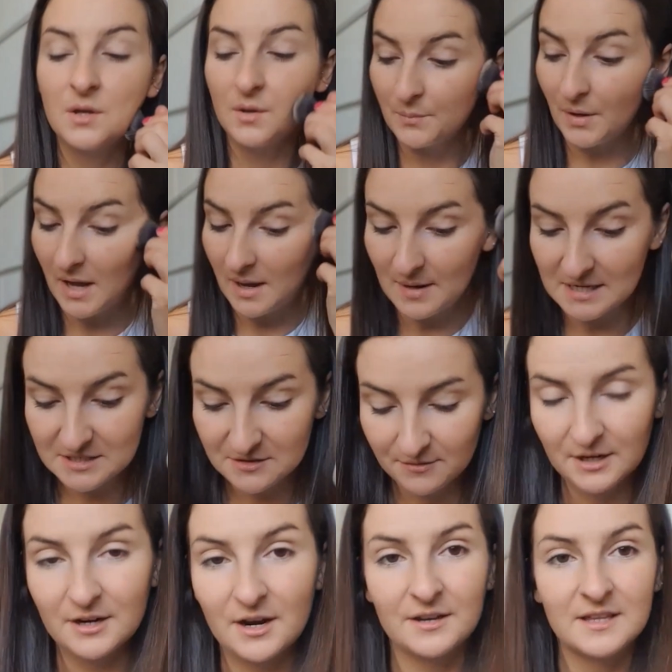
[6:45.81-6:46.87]
But I'm actually
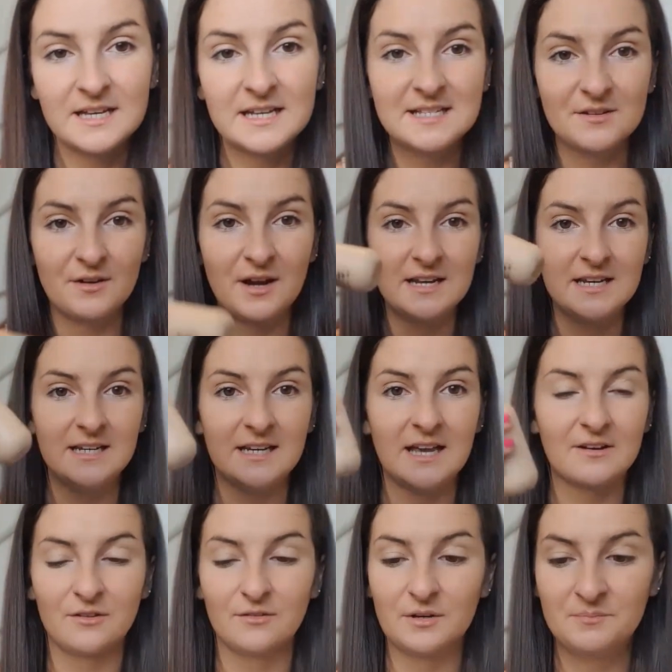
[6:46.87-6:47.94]
running out of this, so I need to get
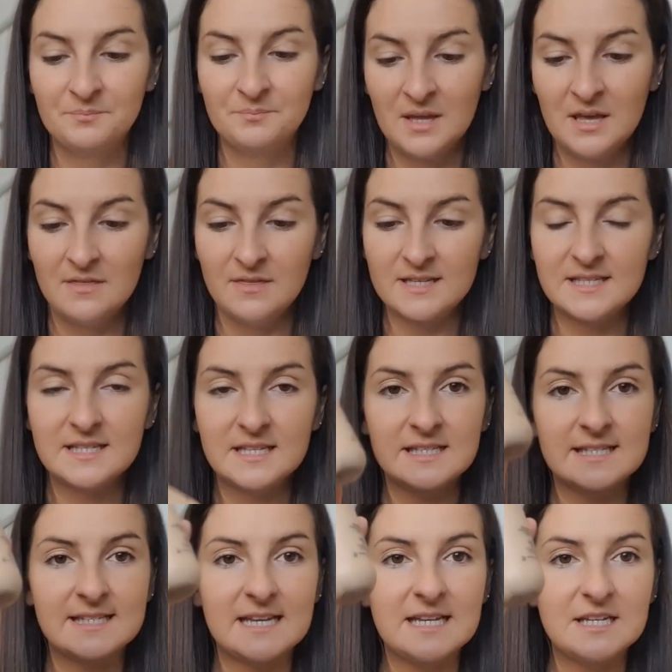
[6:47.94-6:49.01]
another one. This is in
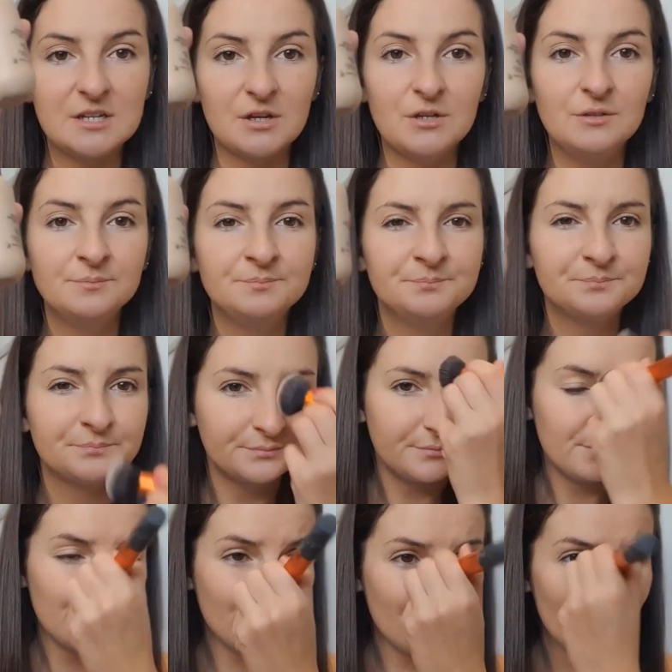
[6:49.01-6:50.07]
C2,
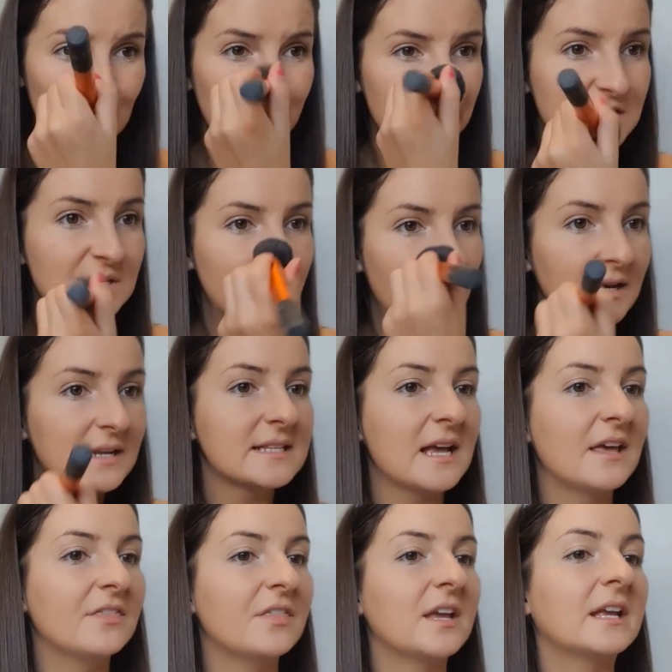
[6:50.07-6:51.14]
which to be honest, I
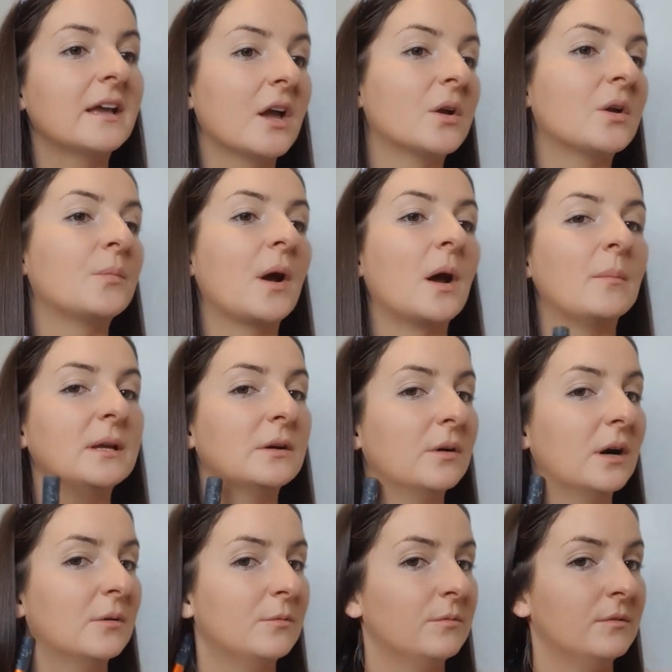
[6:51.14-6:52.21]
think I could probably go
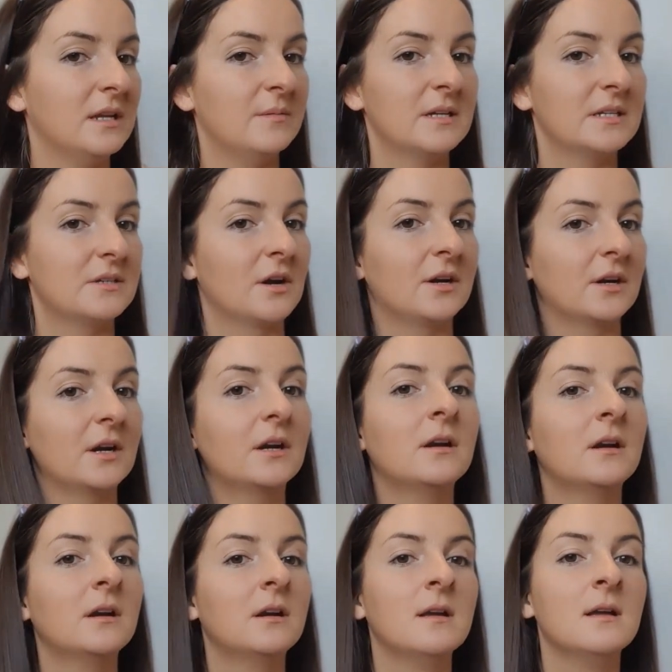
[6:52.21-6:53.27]
a wee bit darker.
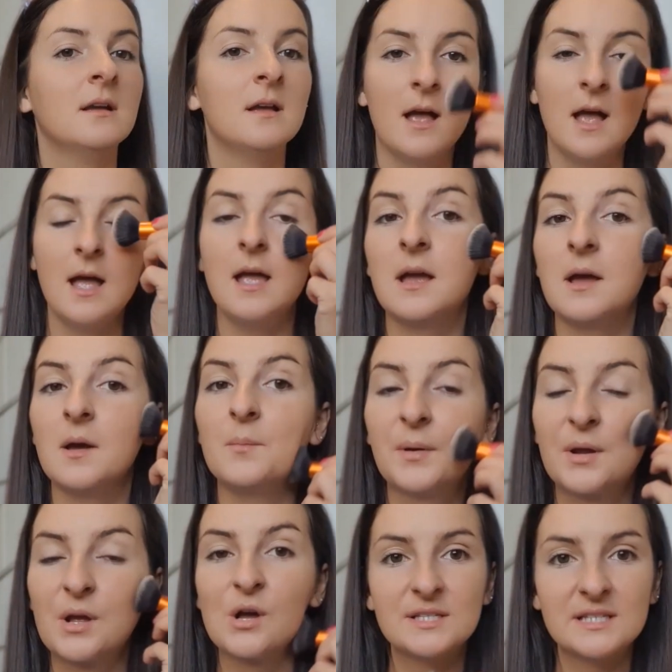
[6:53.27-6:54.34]

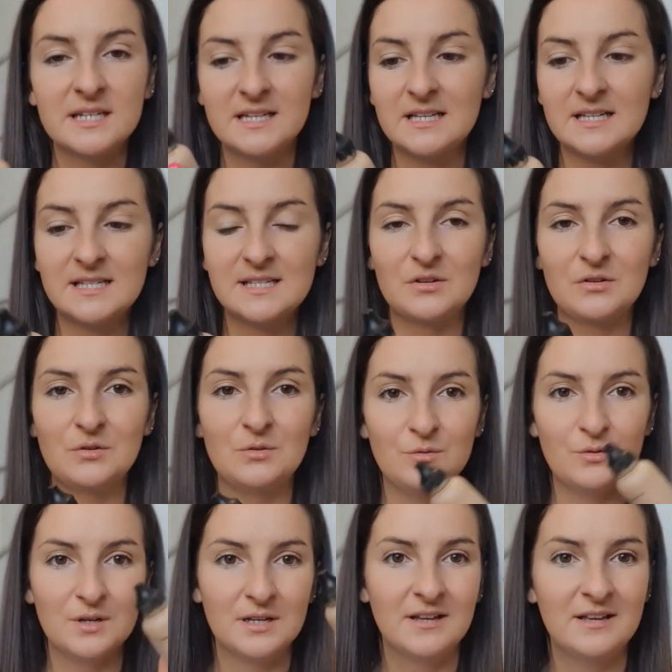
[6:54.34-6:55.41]
Because it is so
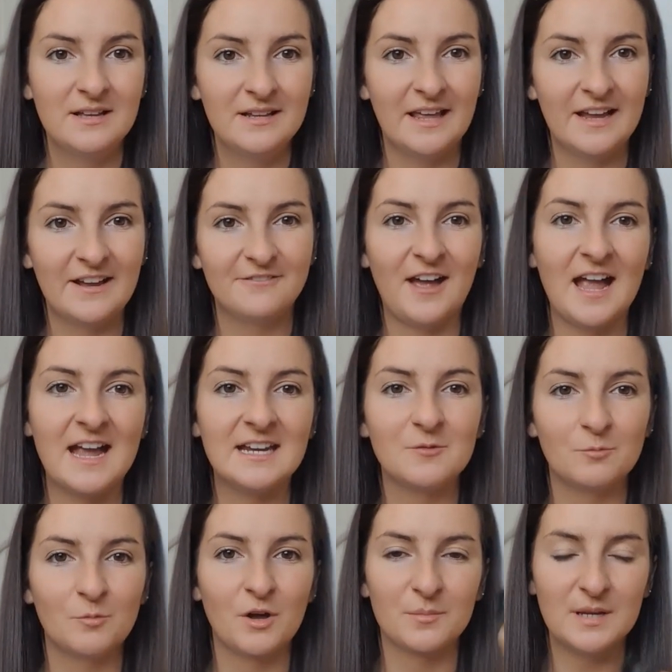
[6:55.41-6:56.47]
like fine and
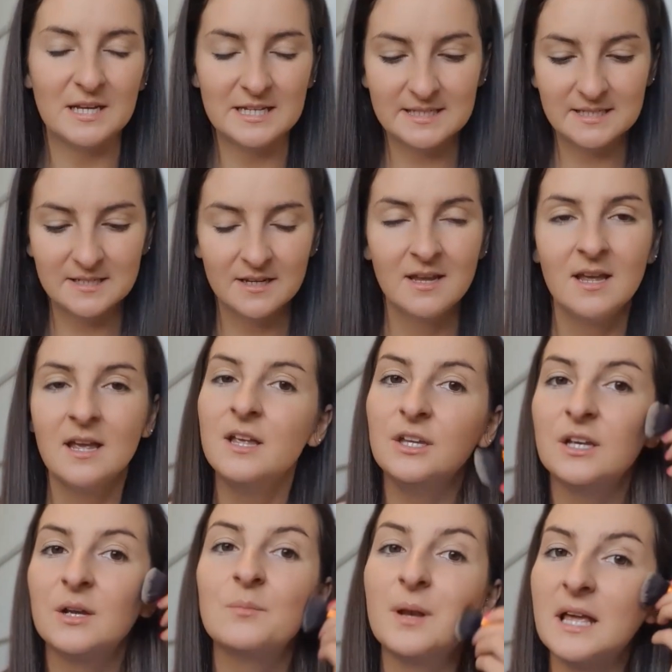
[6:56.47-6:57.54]
water-based, you
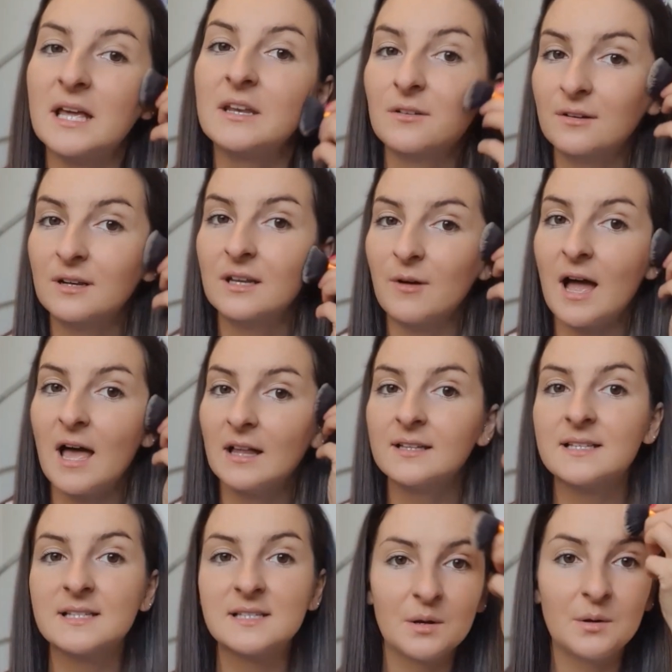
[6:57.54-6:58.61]
can blend it really well.
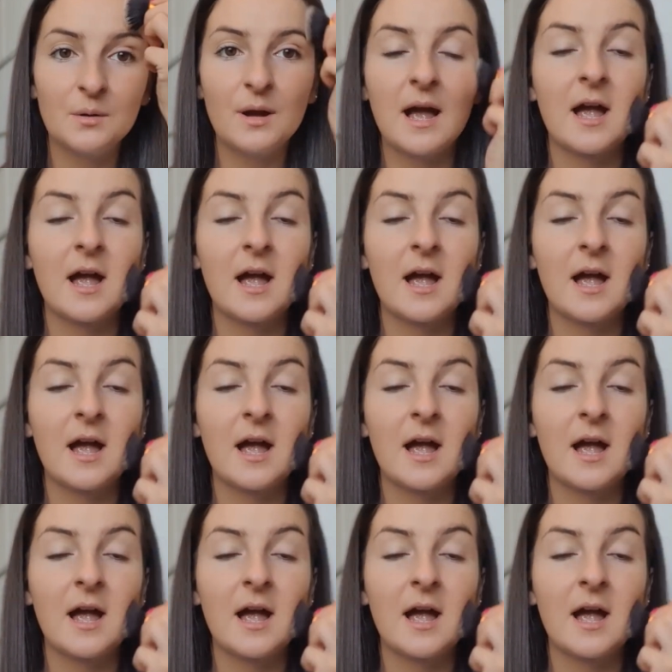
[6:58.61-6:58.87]
So